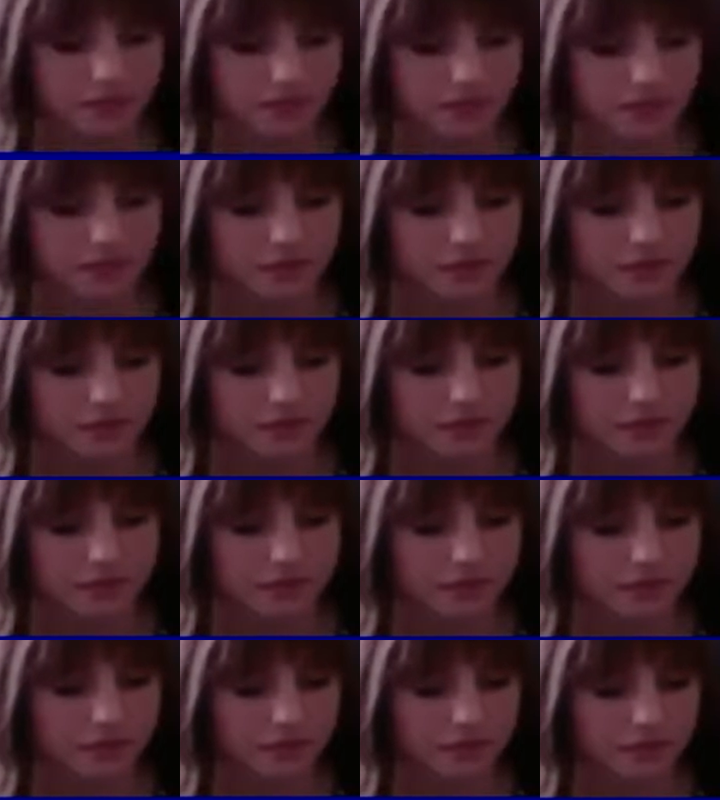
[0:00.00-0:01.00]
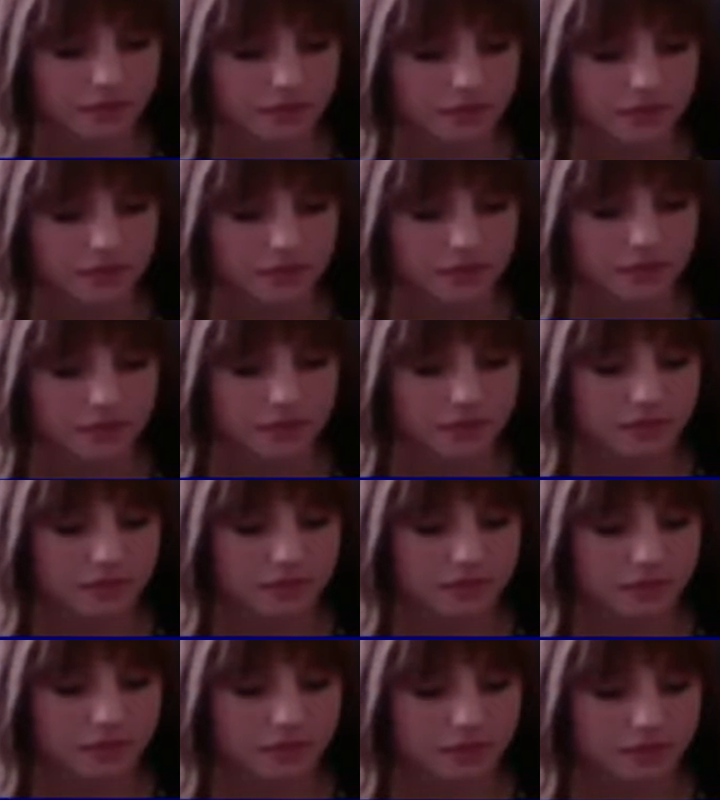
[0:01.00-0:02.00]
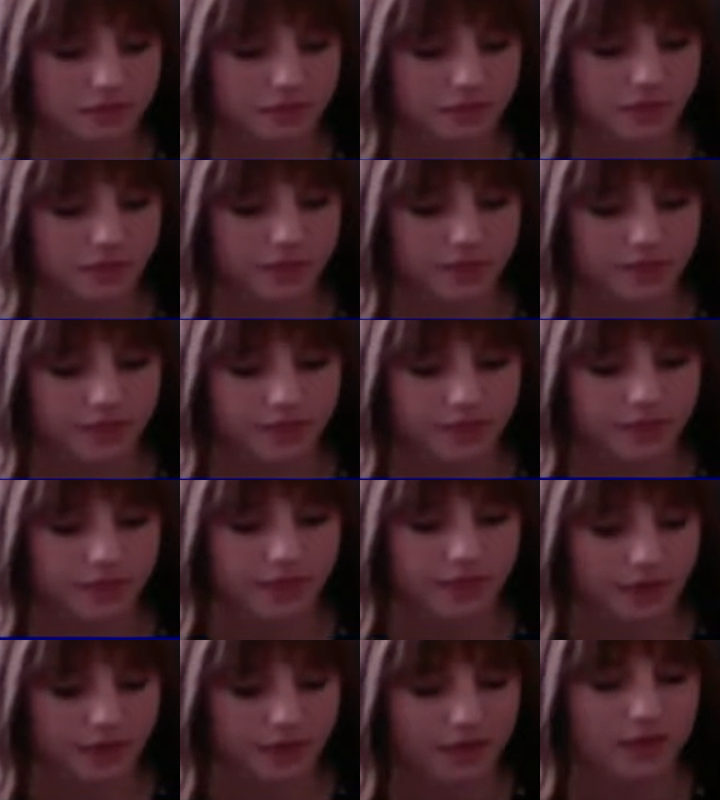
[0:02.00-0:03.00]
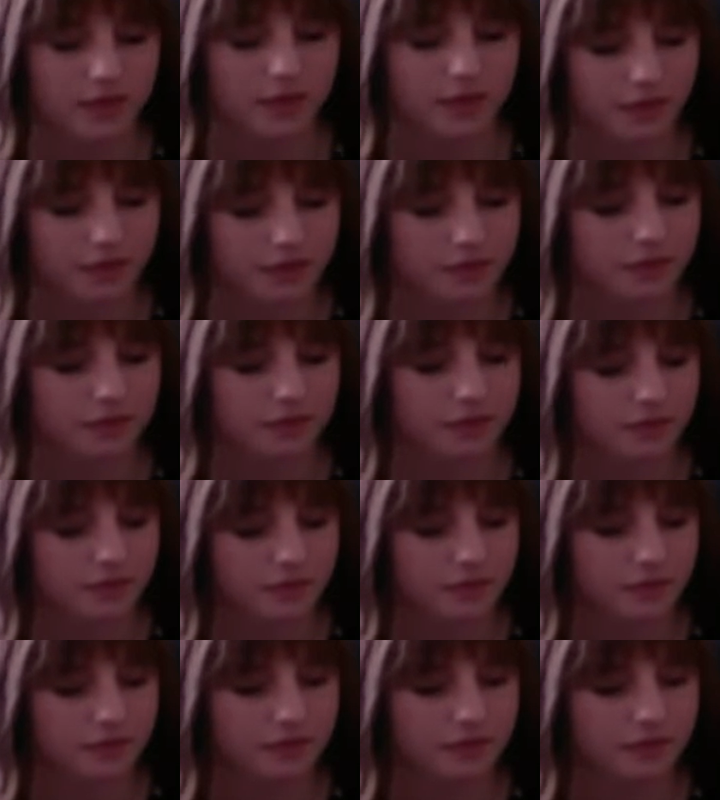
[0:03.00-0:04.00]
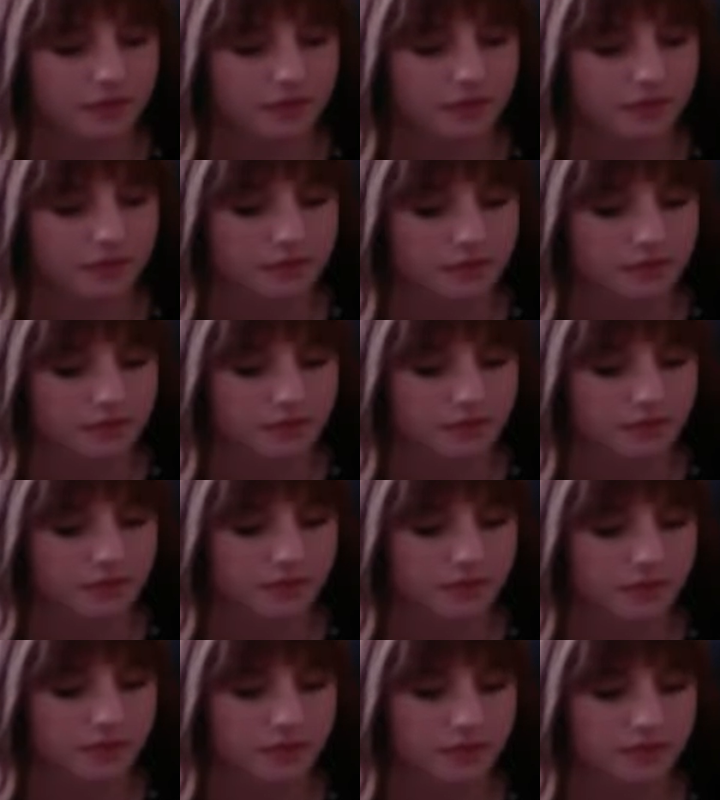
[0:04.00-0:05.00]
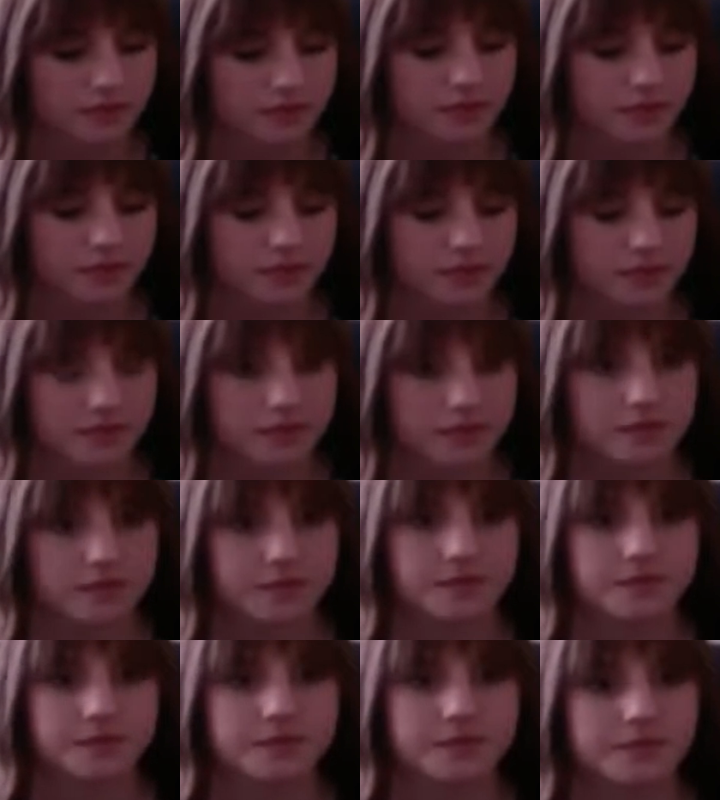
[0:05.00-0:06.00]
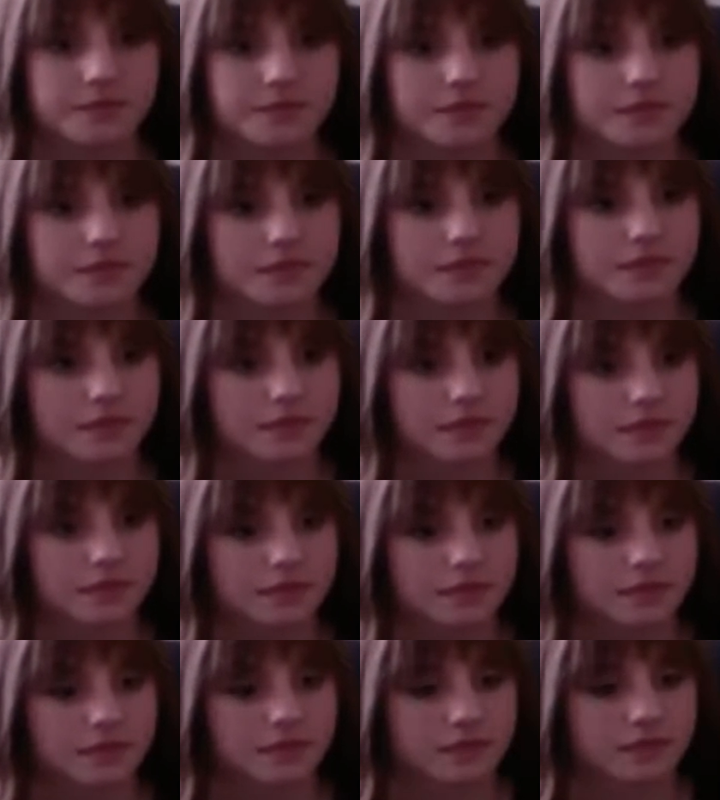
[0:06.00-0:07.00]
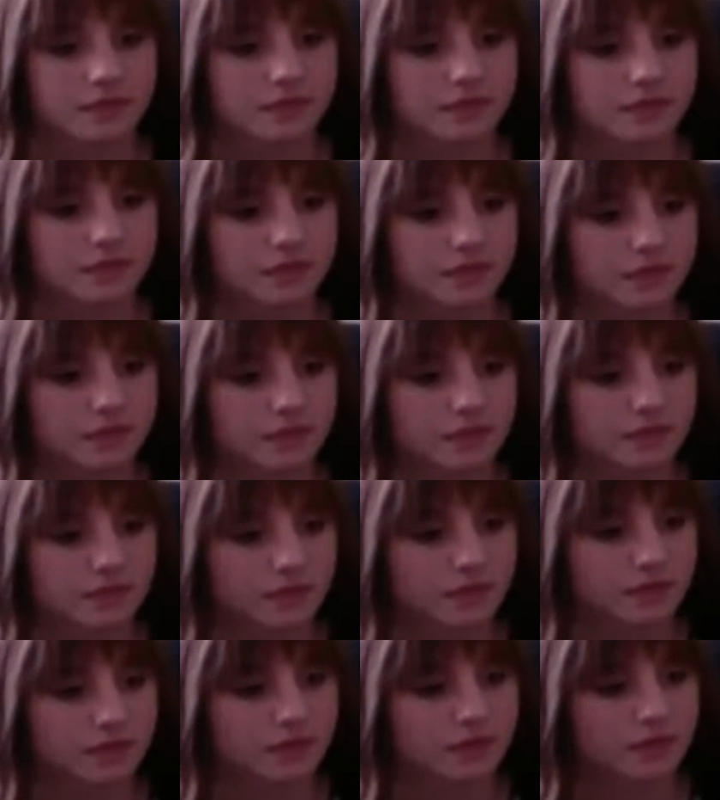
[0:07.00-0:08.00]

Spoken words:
This person isn't speaking.